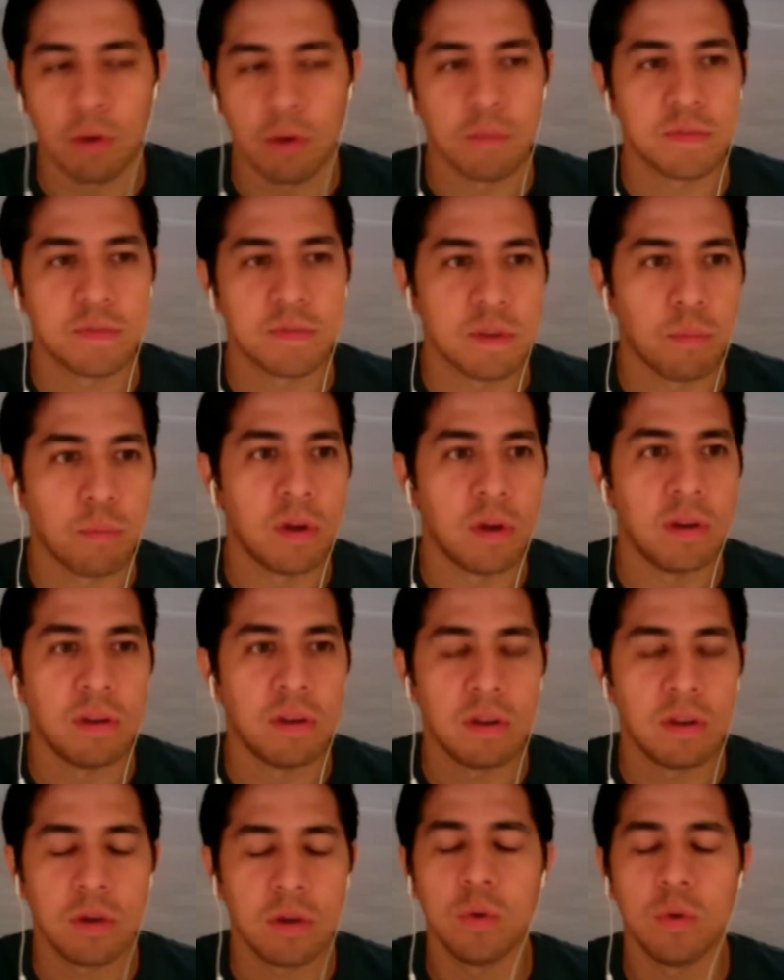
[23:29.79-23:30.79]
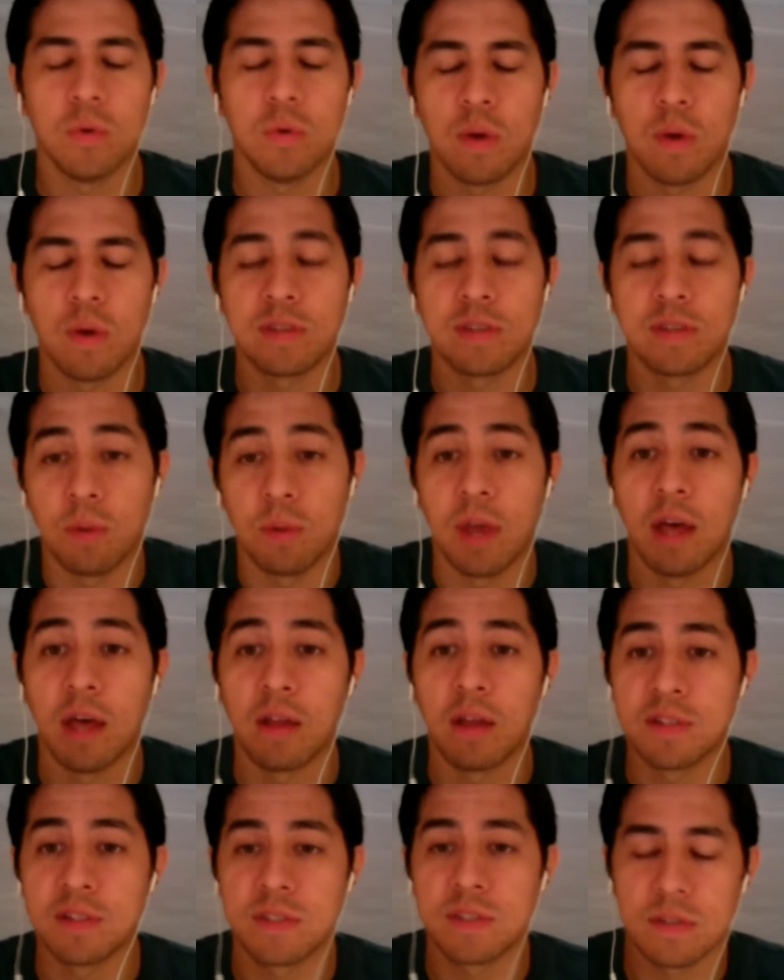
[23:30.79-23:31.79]
someone
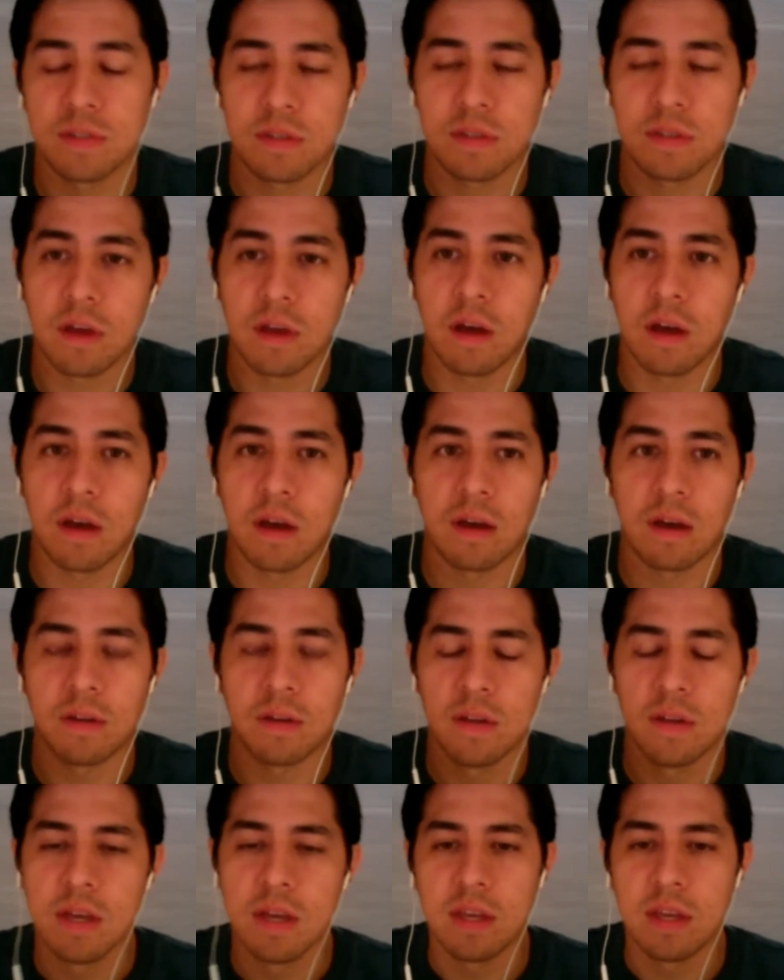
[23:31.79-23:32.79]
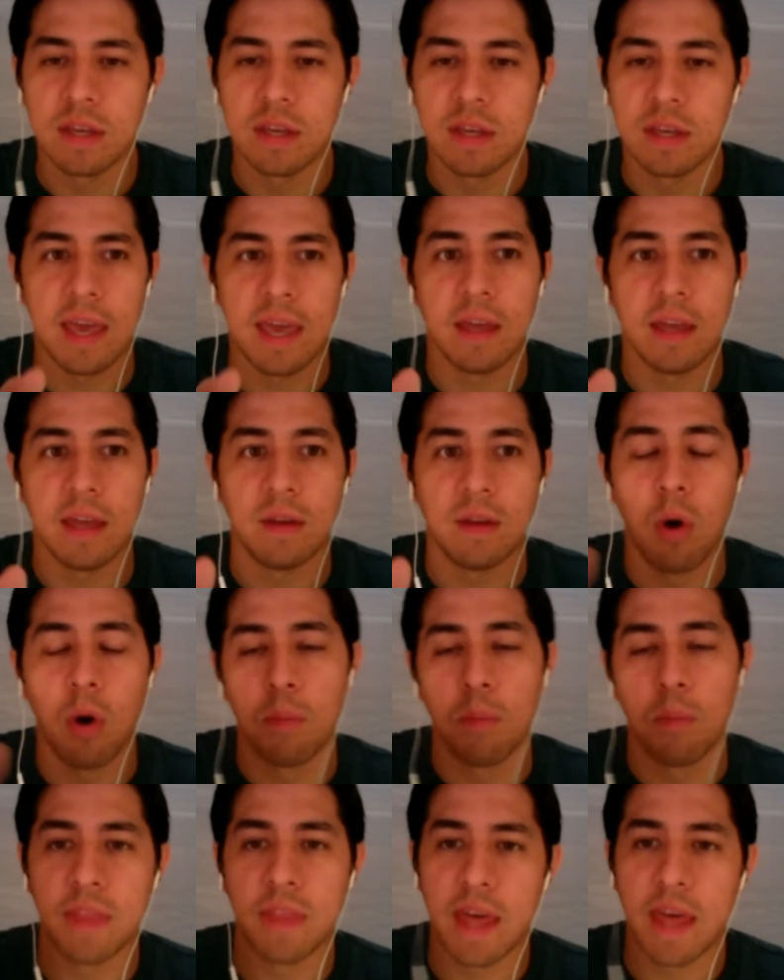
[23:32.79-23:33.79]
else can
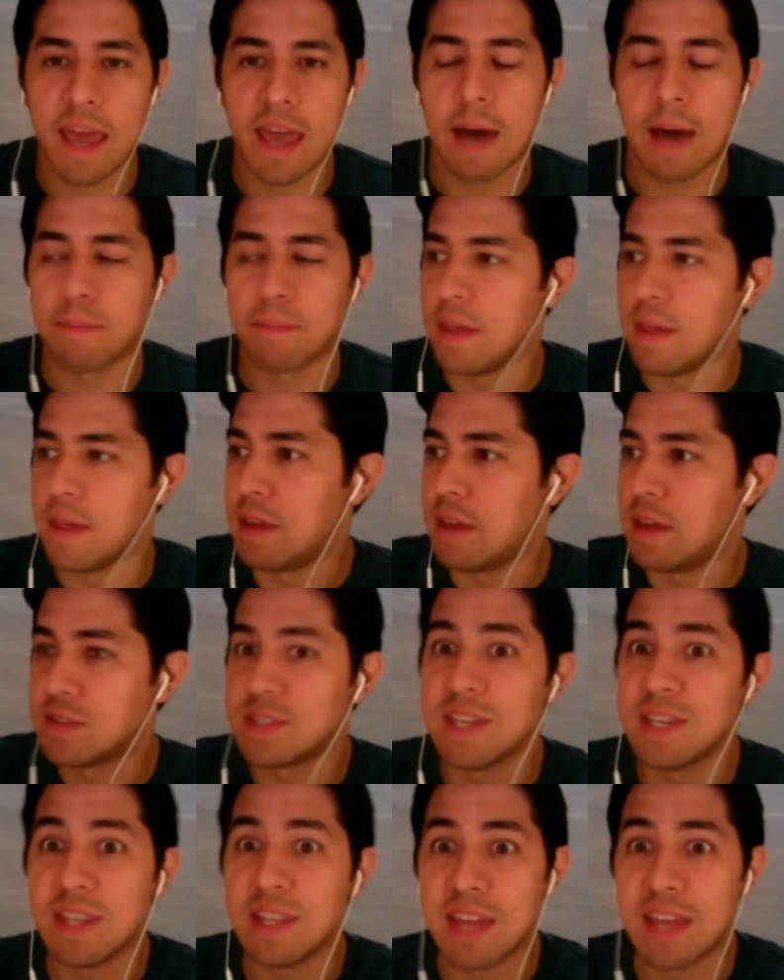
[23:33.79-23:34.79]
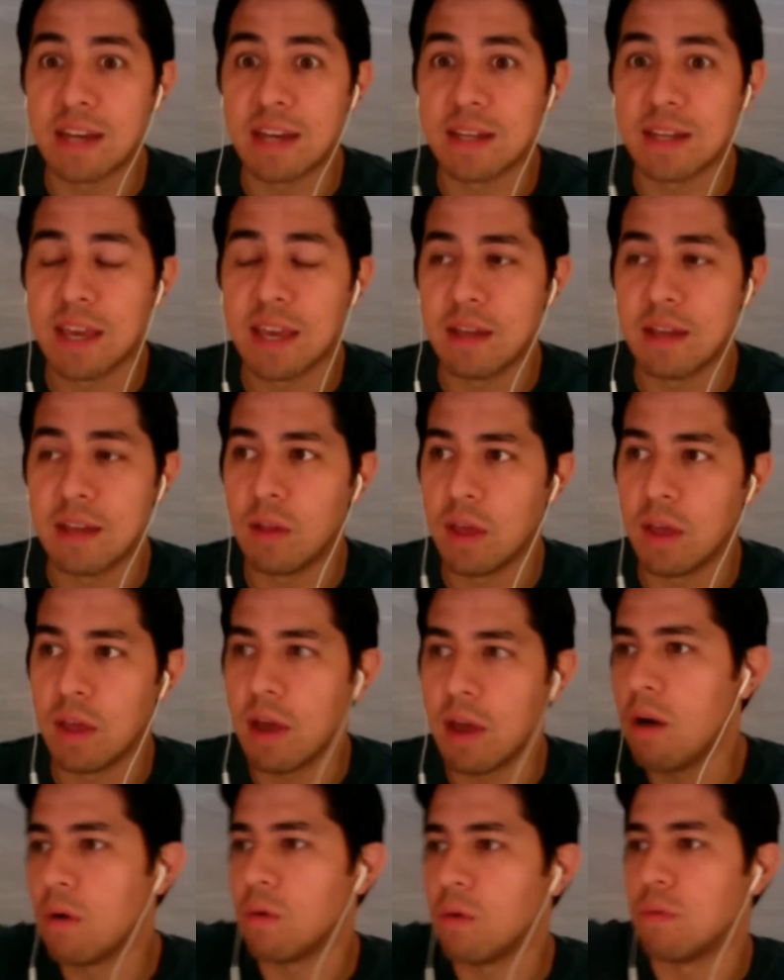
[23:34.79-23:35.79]
open that app and then see that kid like,
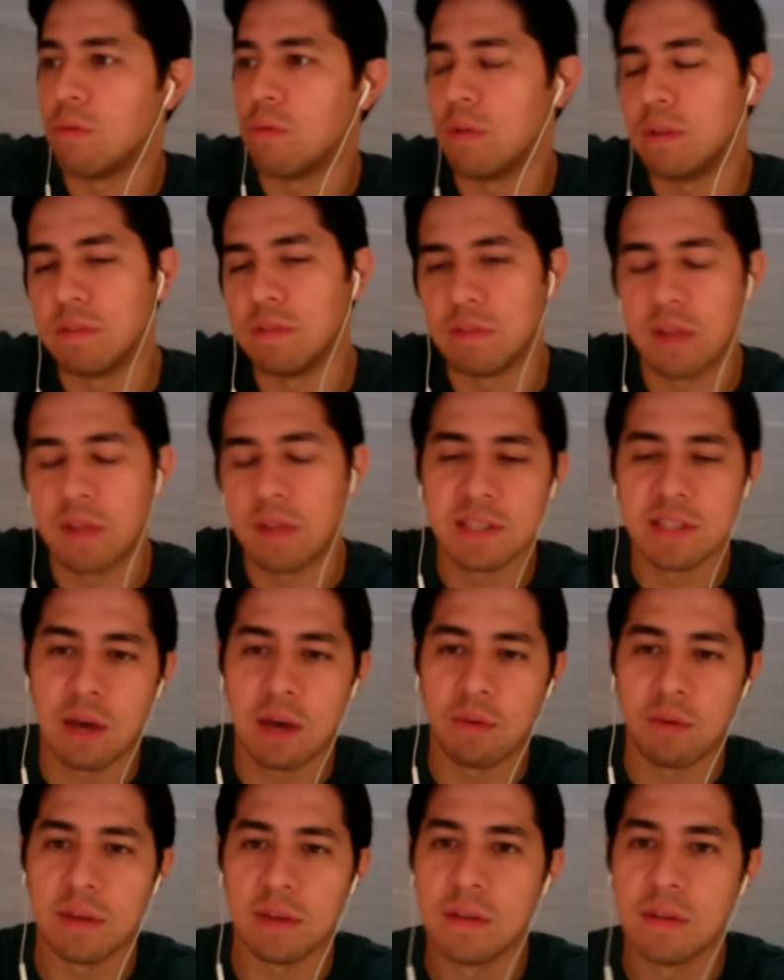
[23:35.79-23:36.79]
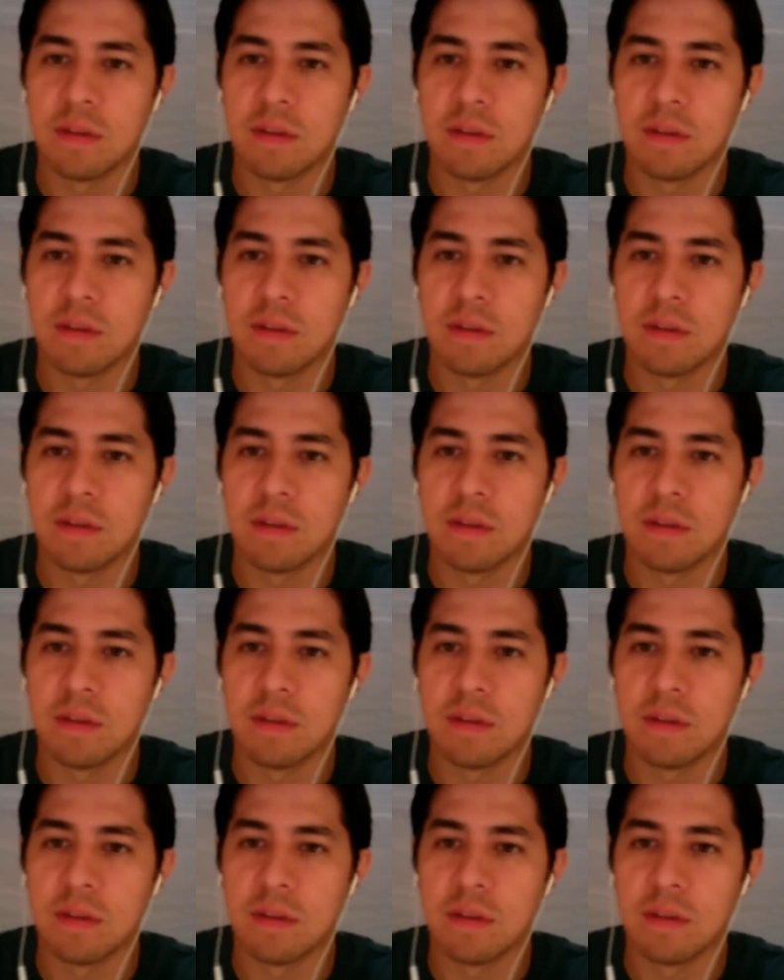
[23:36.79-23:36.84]
oh, well, that's how we